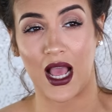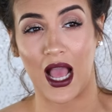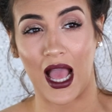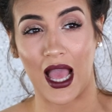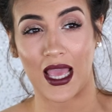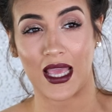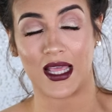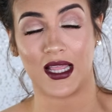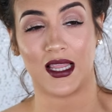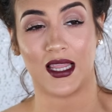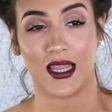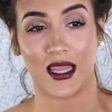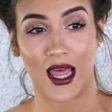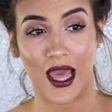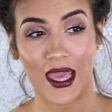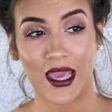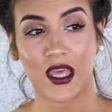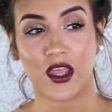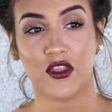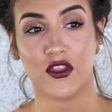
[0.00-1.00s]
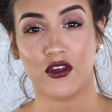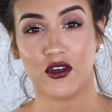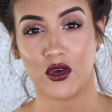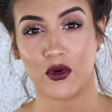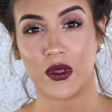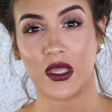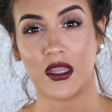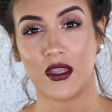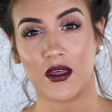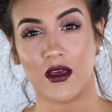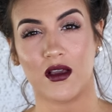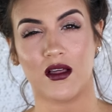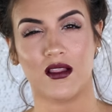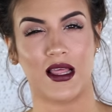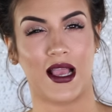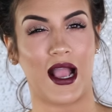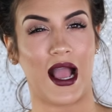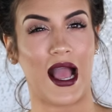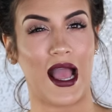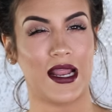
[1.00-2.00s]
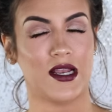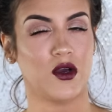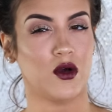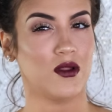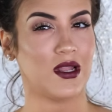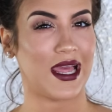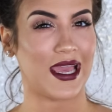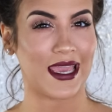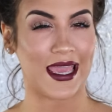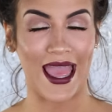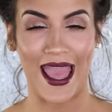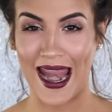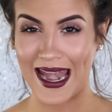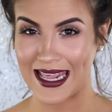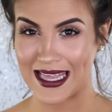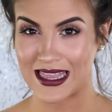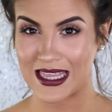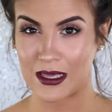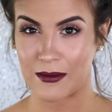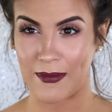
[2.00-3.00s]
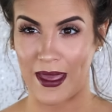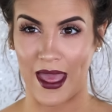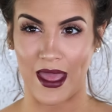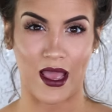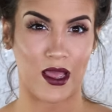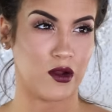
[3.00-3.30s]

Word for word: I like the dewy look. Like I don't like anything matte.